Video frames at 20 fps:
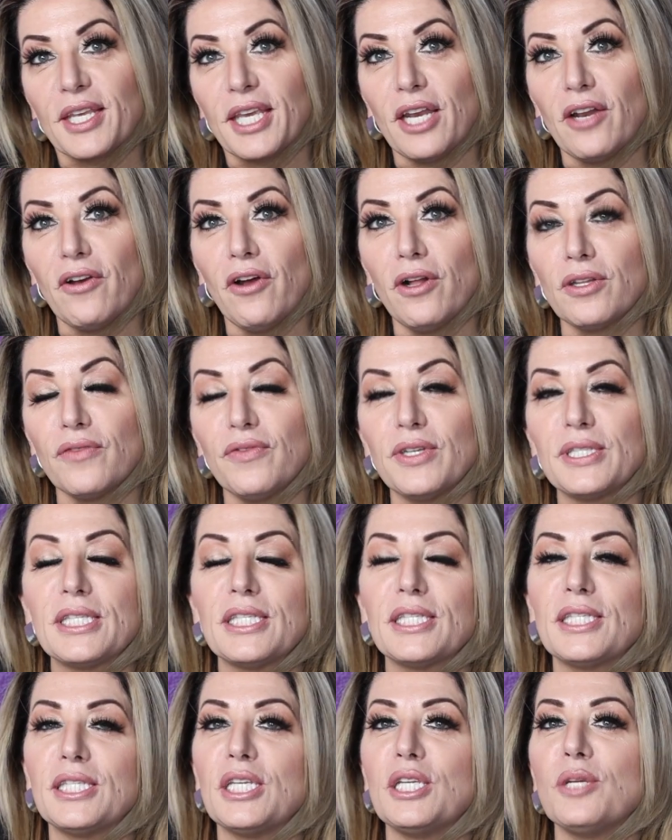Get a hold of us
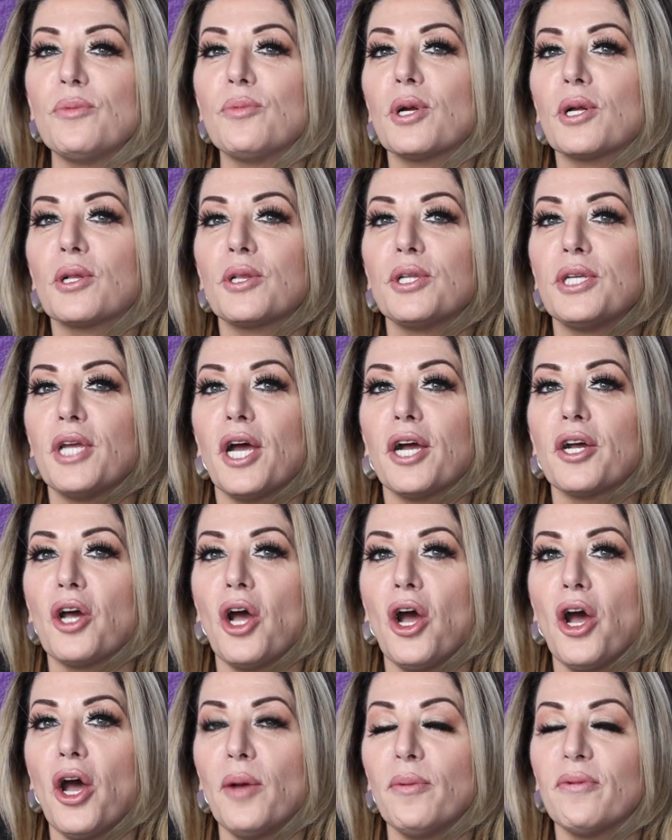at
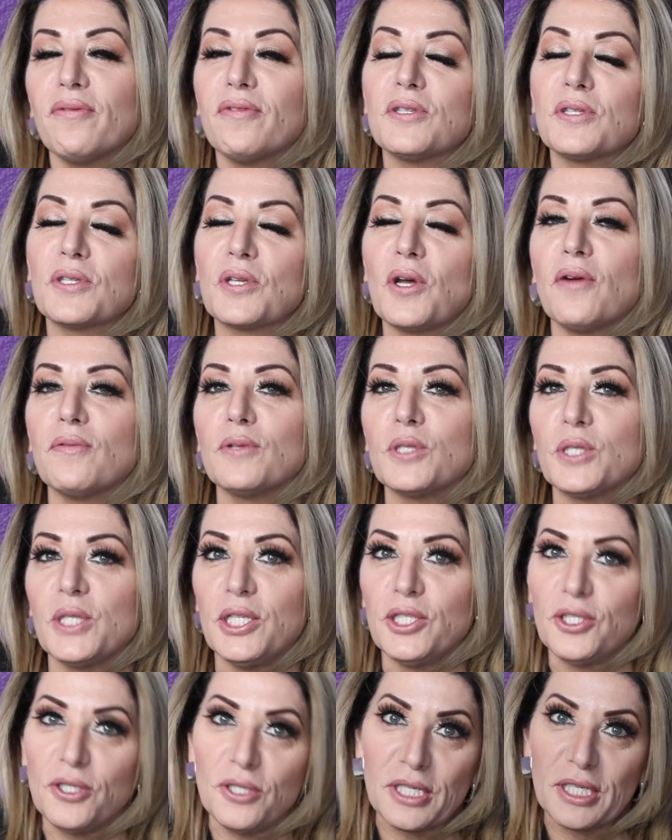CindyBirkland.com if this
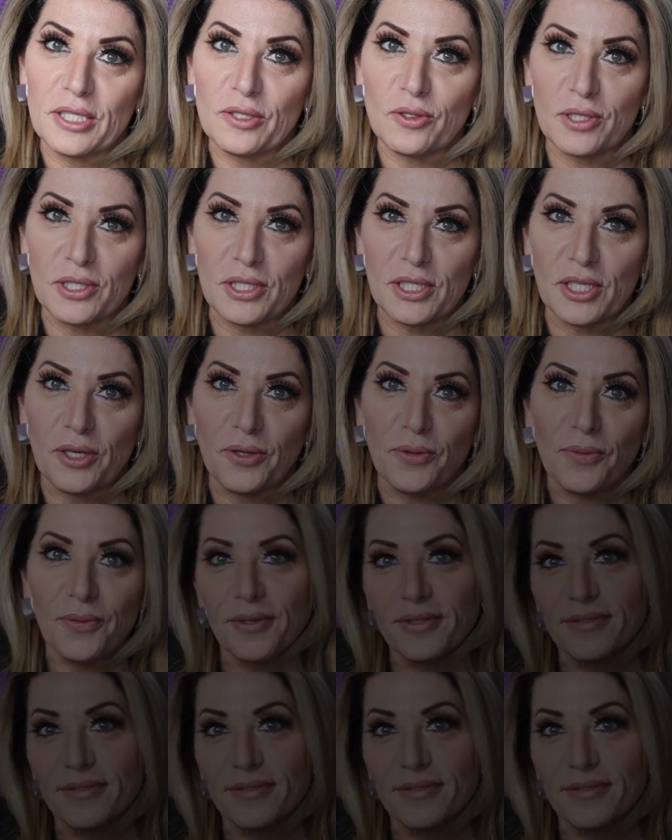conversation interests you.